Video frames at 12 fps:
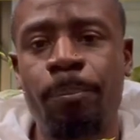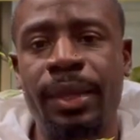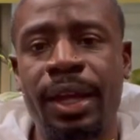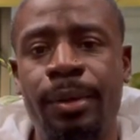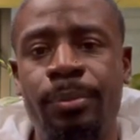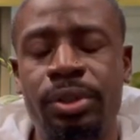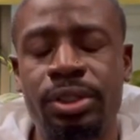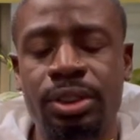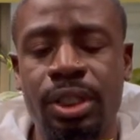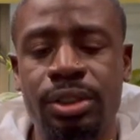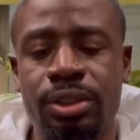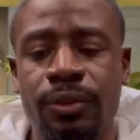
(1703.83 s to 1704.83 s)
I
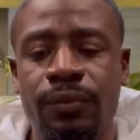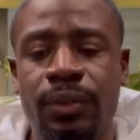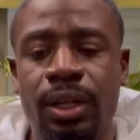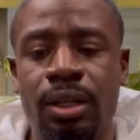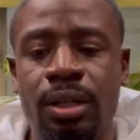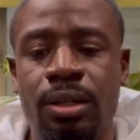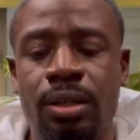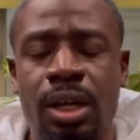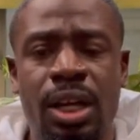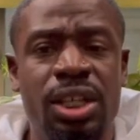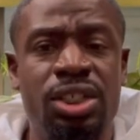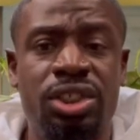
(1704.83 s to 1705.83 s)
appreciate your follow.
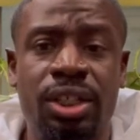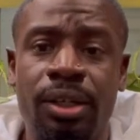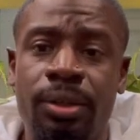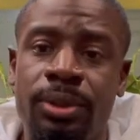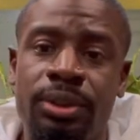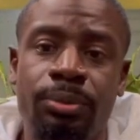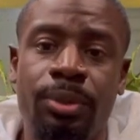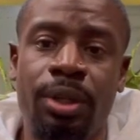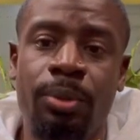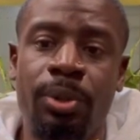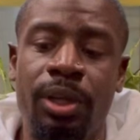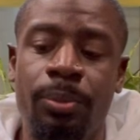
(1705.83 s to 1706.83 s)
Share it with some other
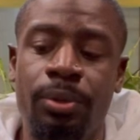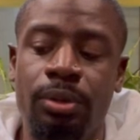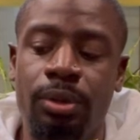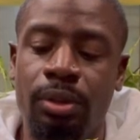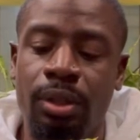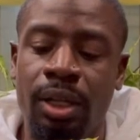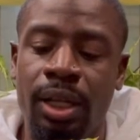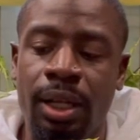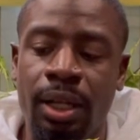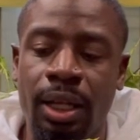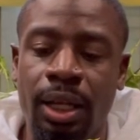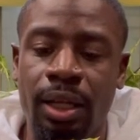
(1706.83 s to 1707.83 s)
people
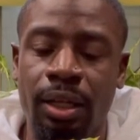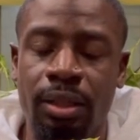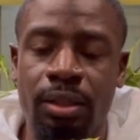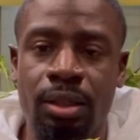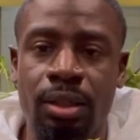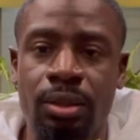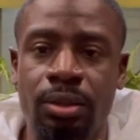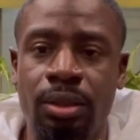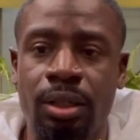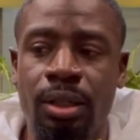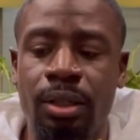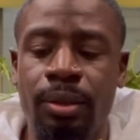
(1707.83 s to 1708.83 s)
that like, you know,
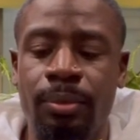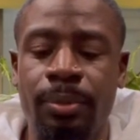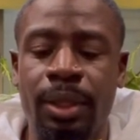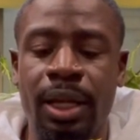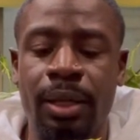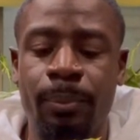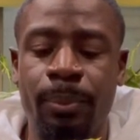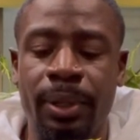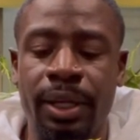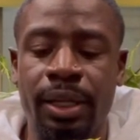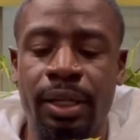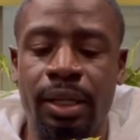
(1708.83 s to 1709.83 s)
black
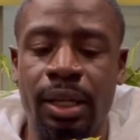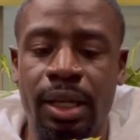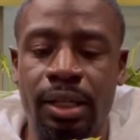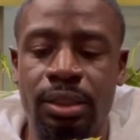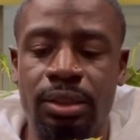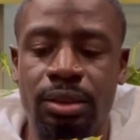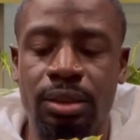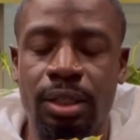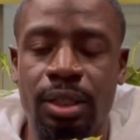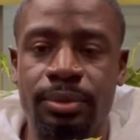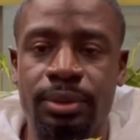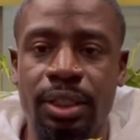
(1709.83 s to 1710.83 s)
plant daddies, you
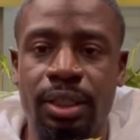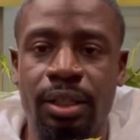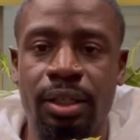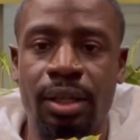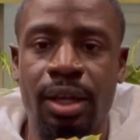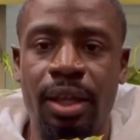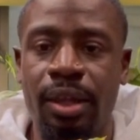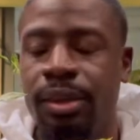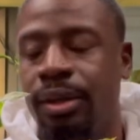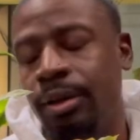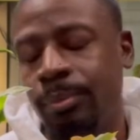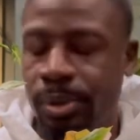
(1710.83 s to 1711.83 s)
know what I'm saying?
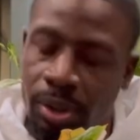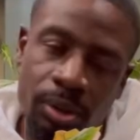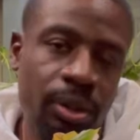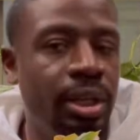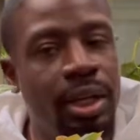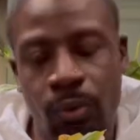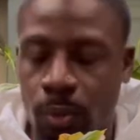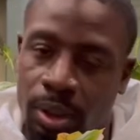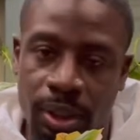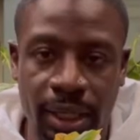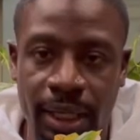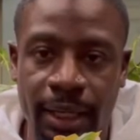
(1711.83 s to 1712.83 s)
Therapeutic and
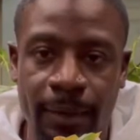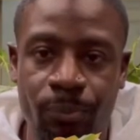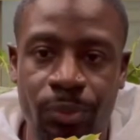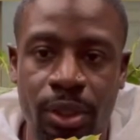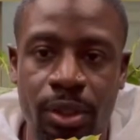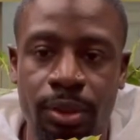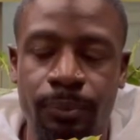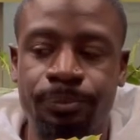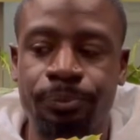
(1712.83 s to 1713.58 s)
whatnot, you know?